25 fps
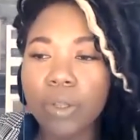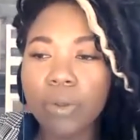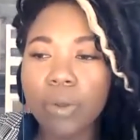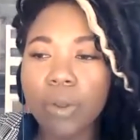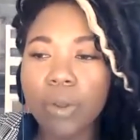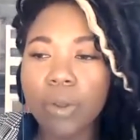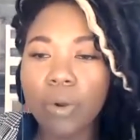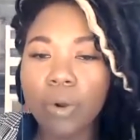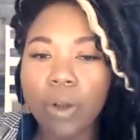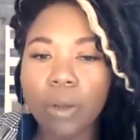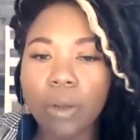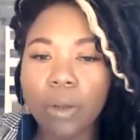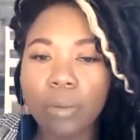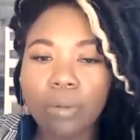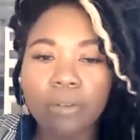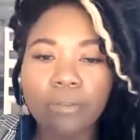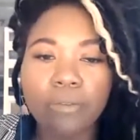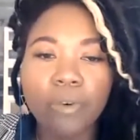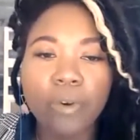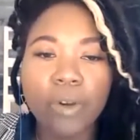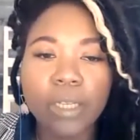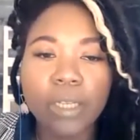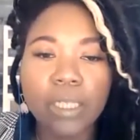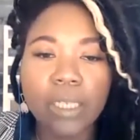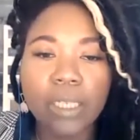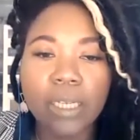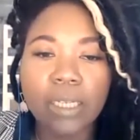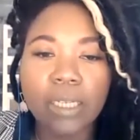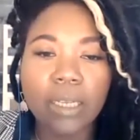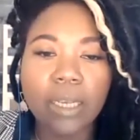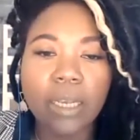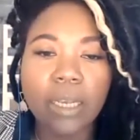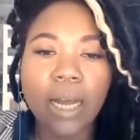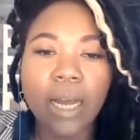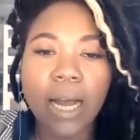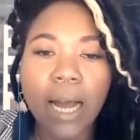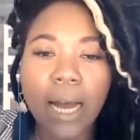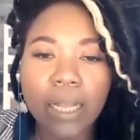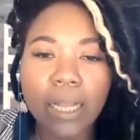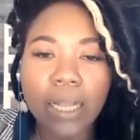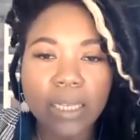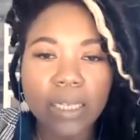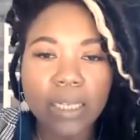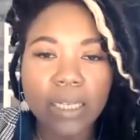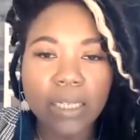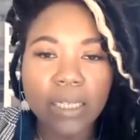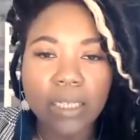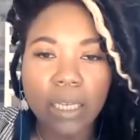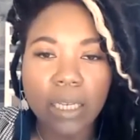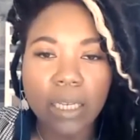New York, before attending
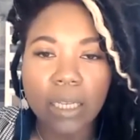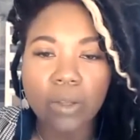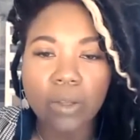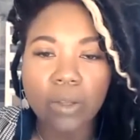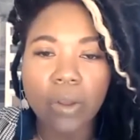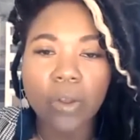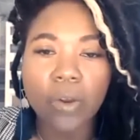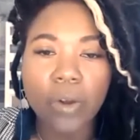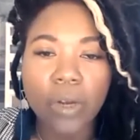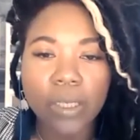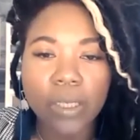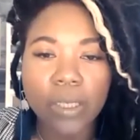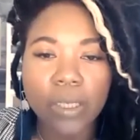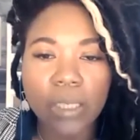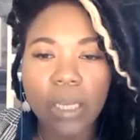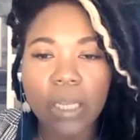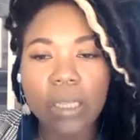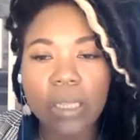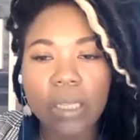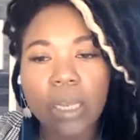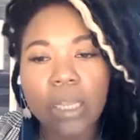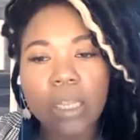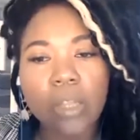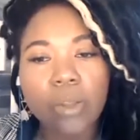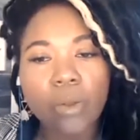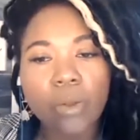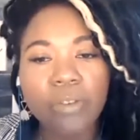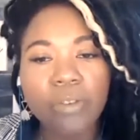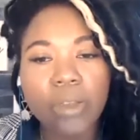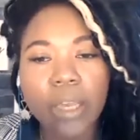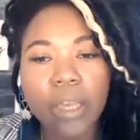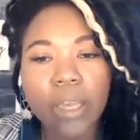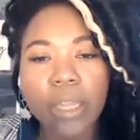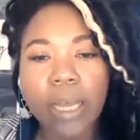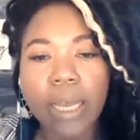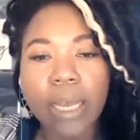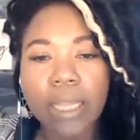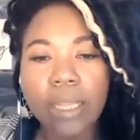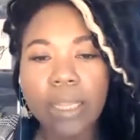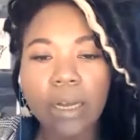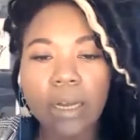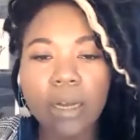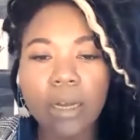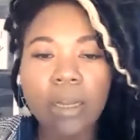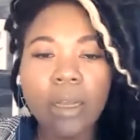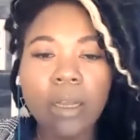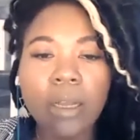college in New York City and then in North Carolina.